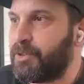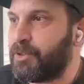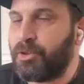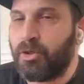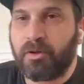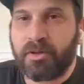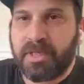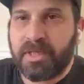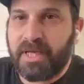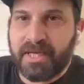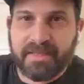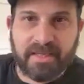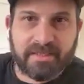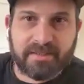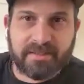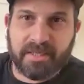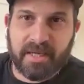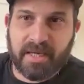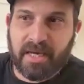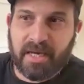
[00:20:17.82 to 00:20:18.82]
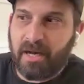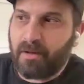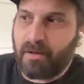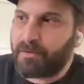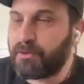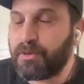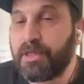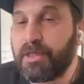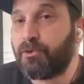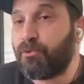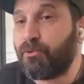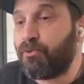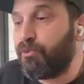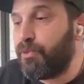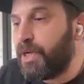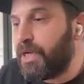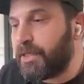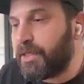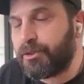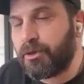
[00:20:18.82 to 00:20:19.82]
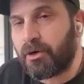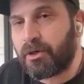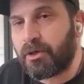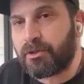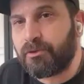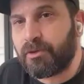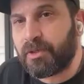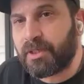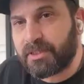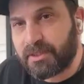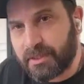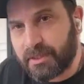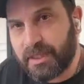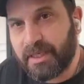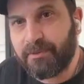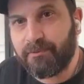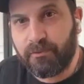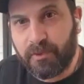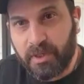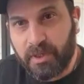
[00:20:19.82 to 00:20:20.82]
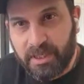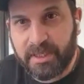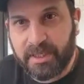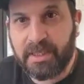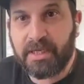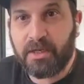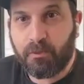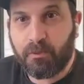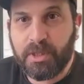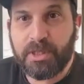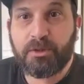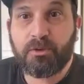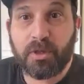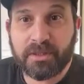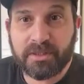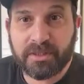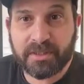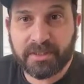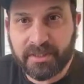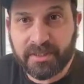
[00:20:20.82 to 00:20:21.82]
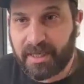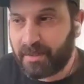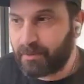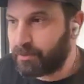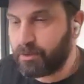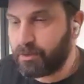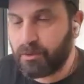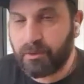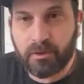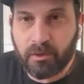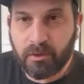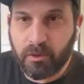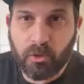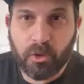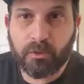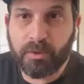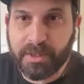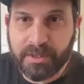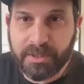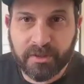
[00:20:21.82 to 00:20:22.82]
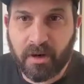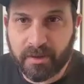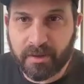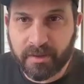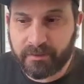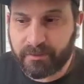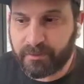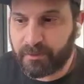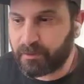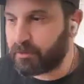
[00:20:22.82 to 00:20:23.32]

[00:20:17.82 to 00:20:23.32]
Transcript: you don't get the SDK out there. You need to really talk to us and really, we need to understand who are we talking